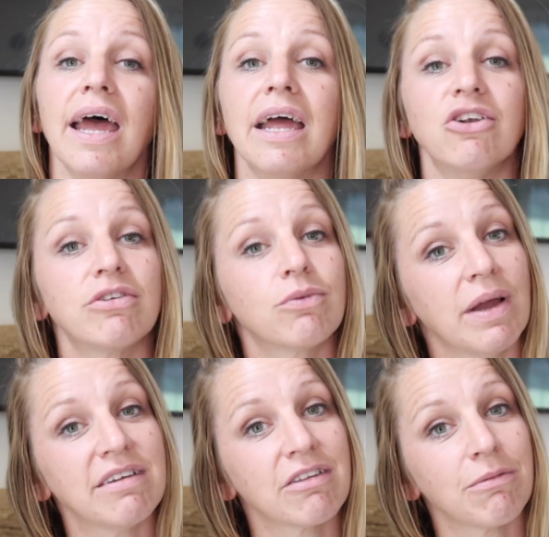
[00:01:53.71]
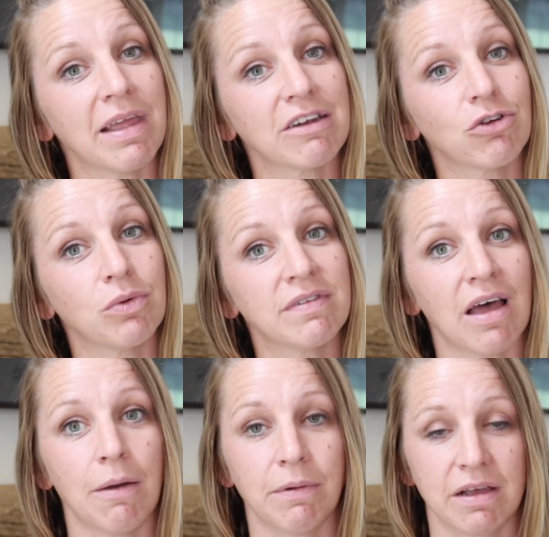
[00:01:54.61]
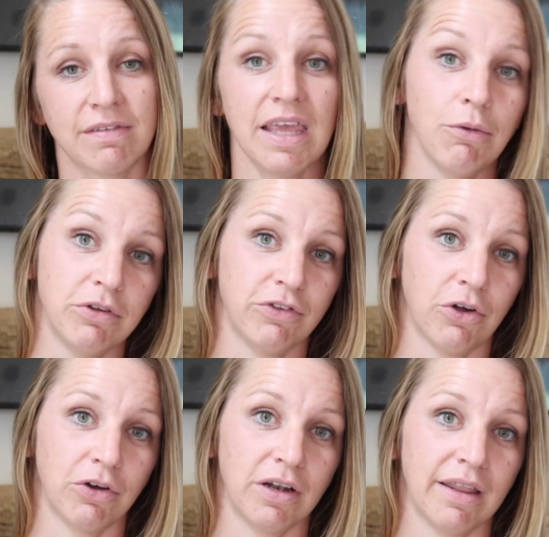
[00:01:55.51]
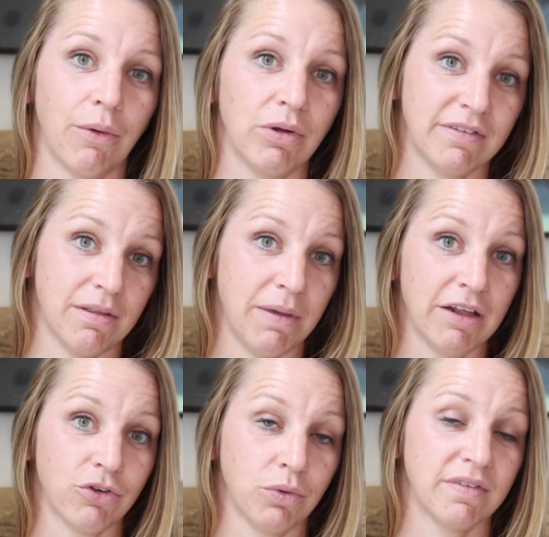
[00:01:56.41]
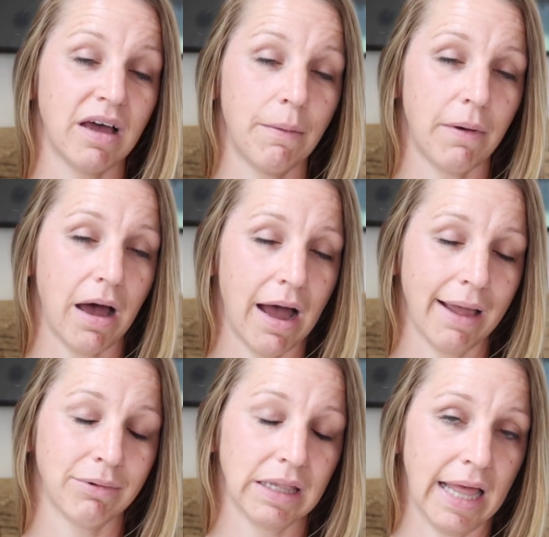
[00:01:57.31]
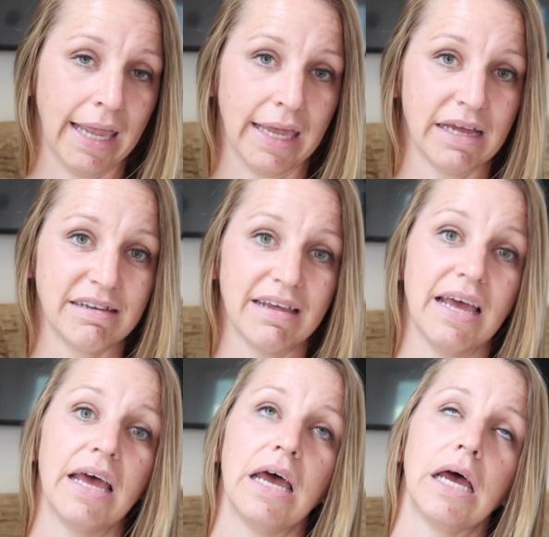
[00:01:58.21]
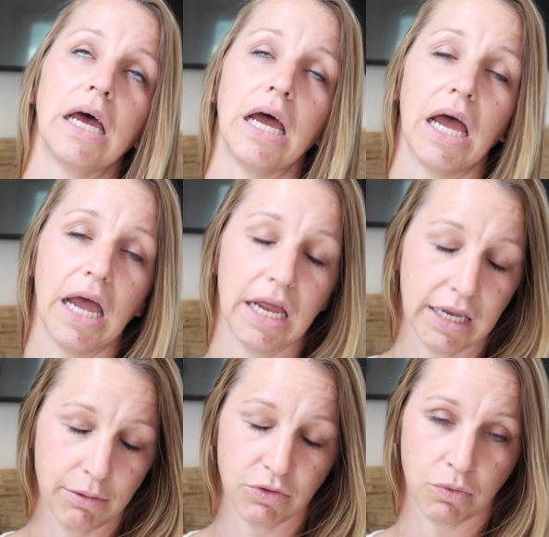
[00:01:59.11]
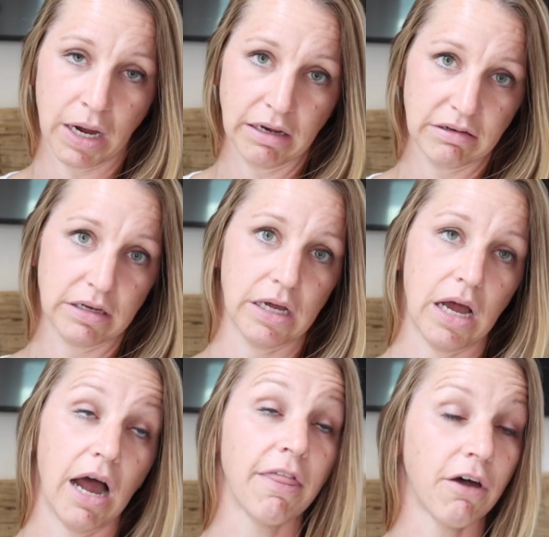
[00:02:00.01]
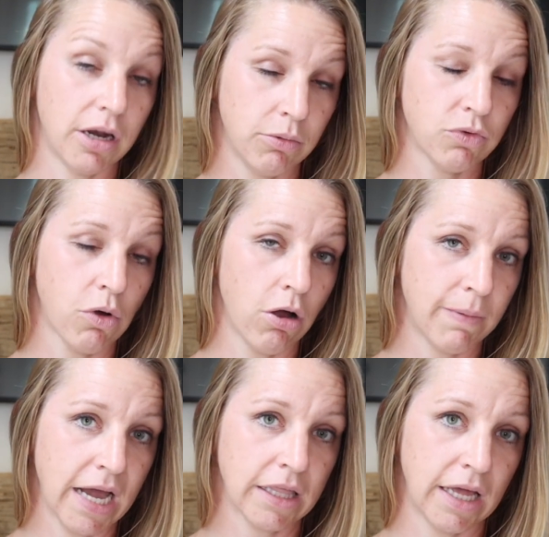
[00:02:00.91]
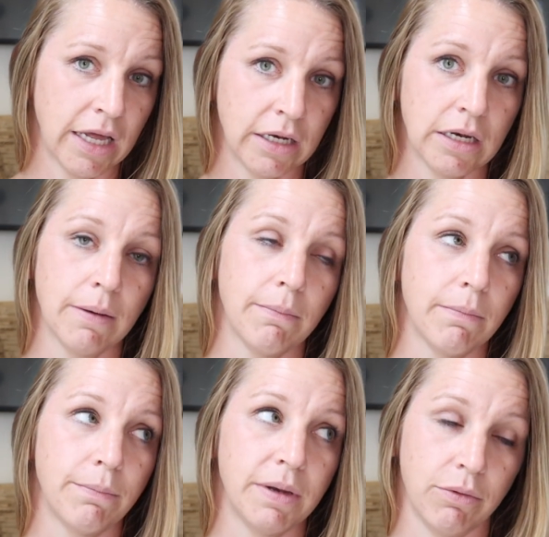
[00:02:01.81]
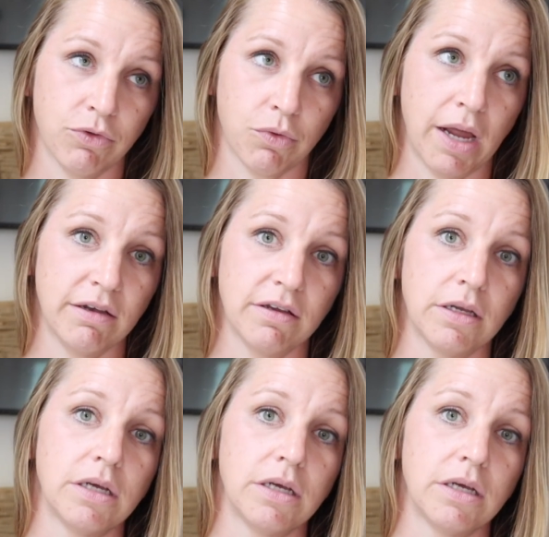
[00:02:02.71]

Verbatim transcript: and just wait till the mantle was up because he was certain that once the mantle was up, I would like it. And he was right. I thought he was wrong back then, but he was right.